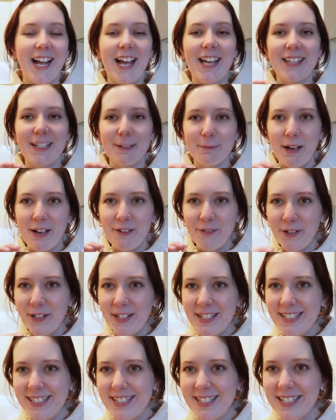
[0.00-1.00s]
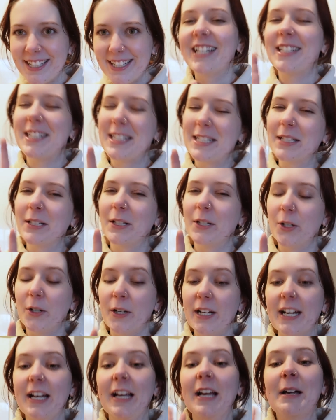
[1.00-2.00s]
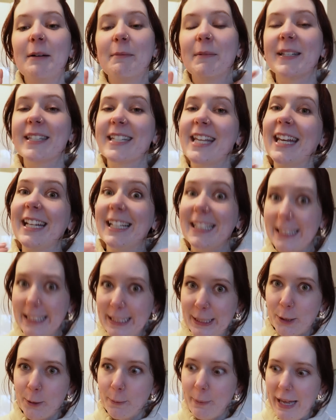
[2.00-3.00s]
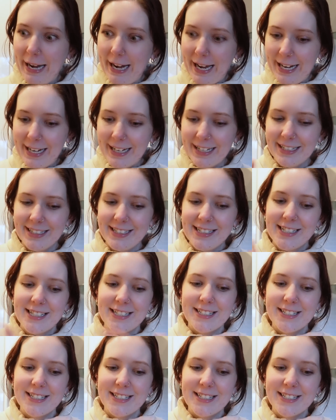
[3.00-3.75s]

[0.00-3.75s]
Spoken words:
I think my voice, it's still annoying, but it's getting a little better.